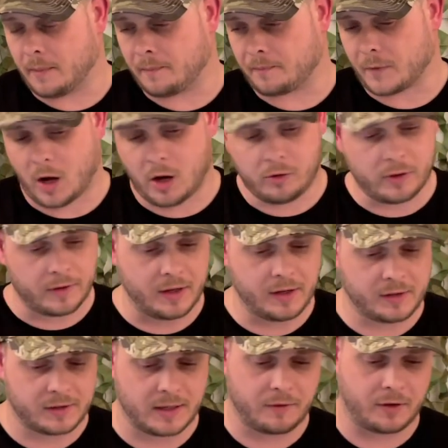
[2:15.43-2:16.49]
all of
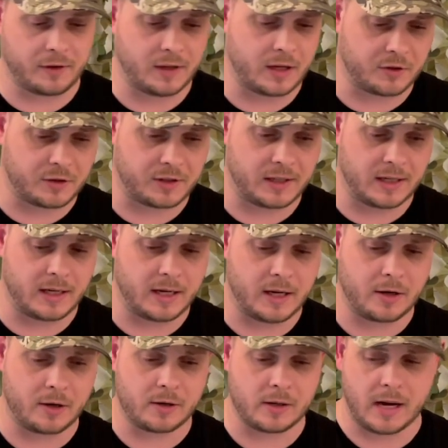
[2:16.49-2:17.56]
this, everything you're seeing
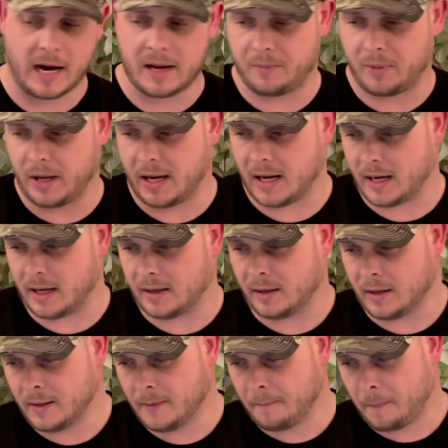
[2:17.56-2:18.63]
here, I
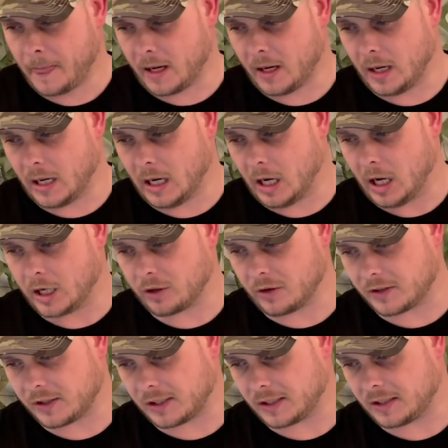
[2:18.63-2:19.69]
paid
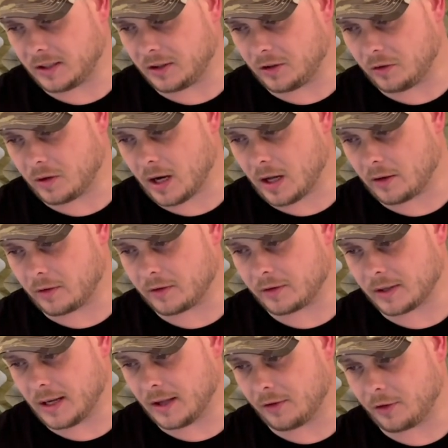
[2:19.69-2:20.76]

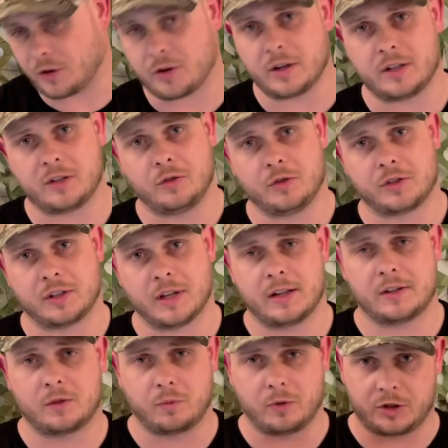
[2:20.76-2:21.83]

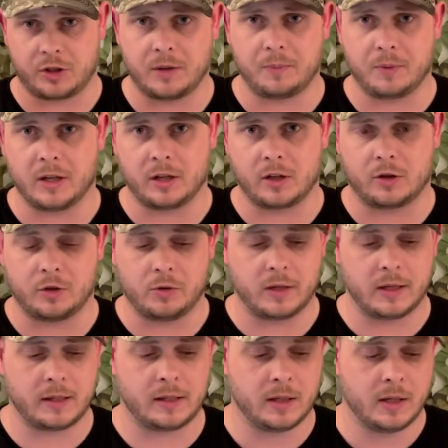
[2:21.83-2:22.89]
$162.32 with shipping
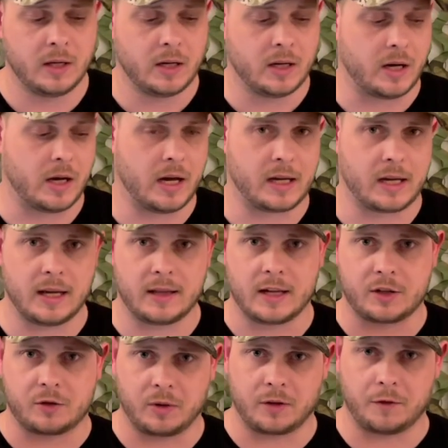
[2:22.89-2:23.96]
included. Again,
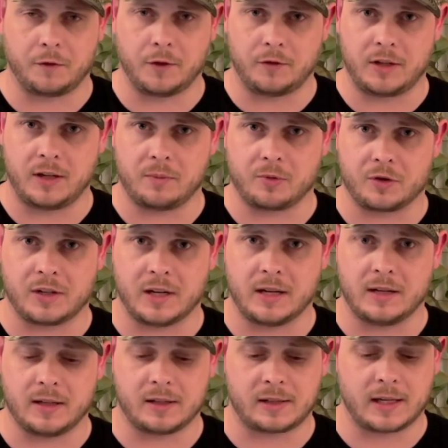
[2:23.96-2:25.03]
that's with the
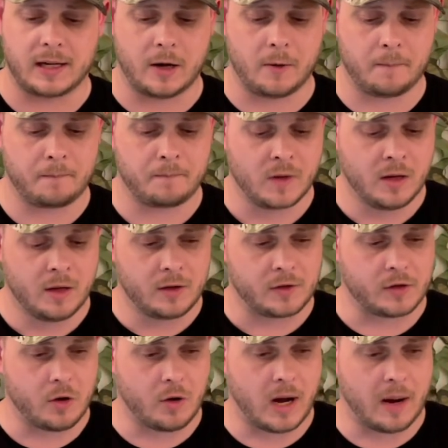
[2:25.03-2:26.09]
15% discount.
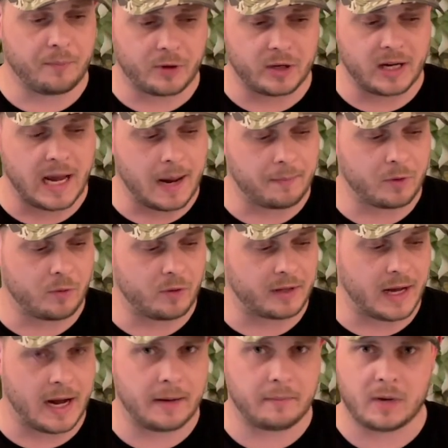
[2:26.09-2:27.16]
So I'm pretty happy with
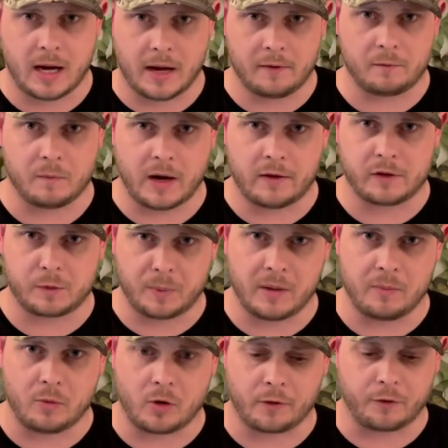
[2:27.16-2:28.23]
that. I've
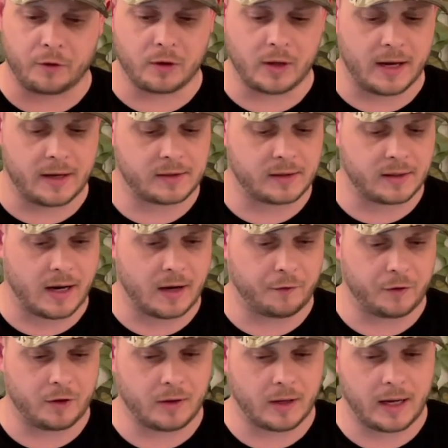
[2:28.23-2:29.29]
spent more for less. I
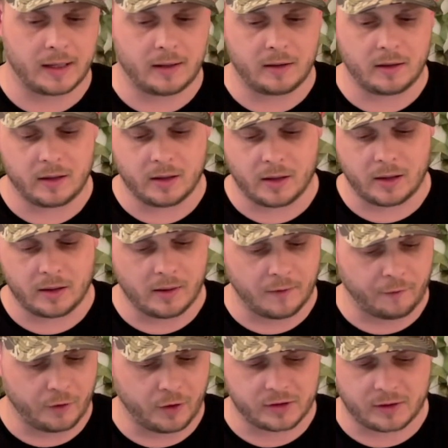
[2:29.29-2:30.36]
feel like,
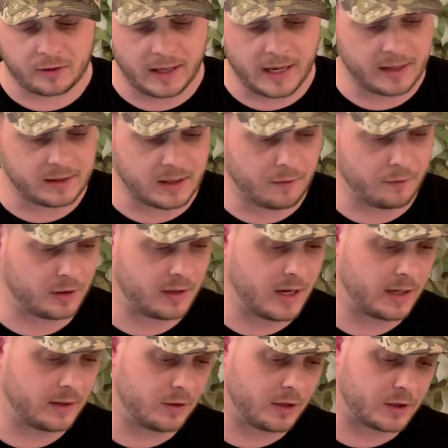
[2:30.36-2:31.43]
at first glance,
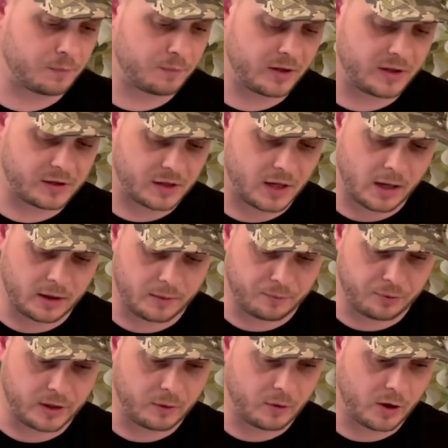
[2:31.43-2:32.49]
everything looks pretty solid,
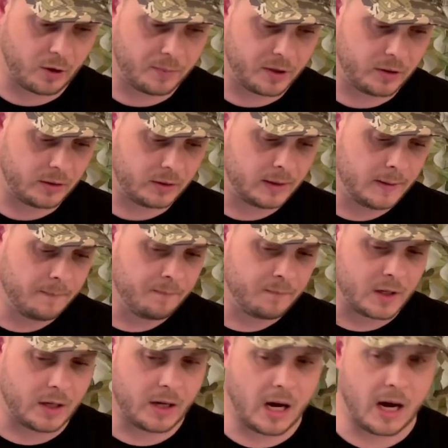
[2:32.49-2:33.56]
pretty well built.
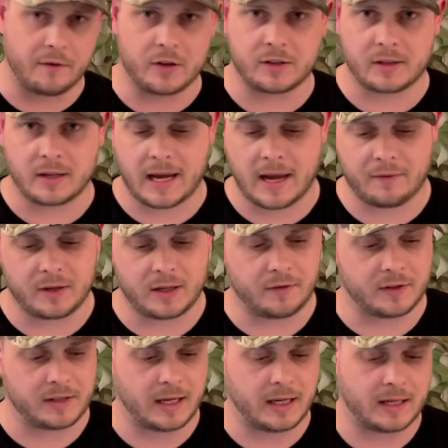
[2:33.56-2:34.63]
Obviously, I haven't
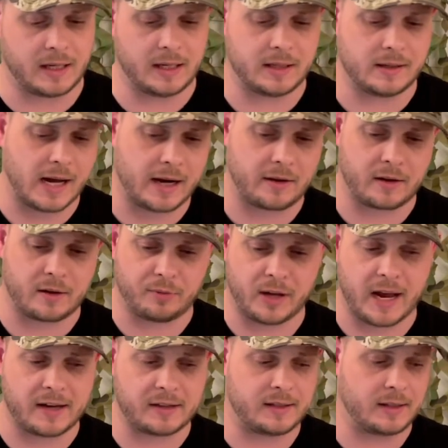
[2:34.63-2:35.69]
even taken it out of the
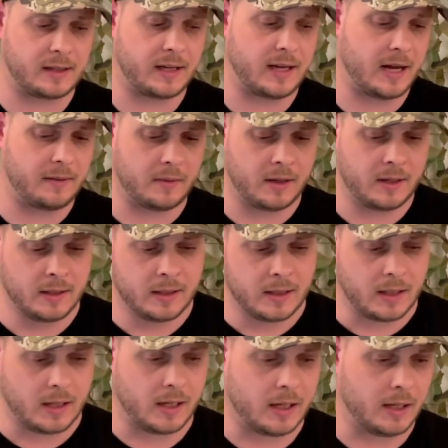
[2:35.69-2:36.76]
plastic yet.
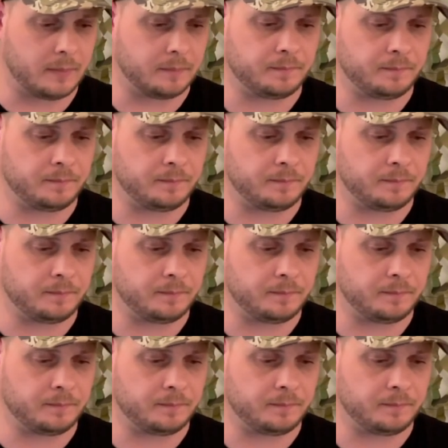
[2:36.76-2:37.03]
Oh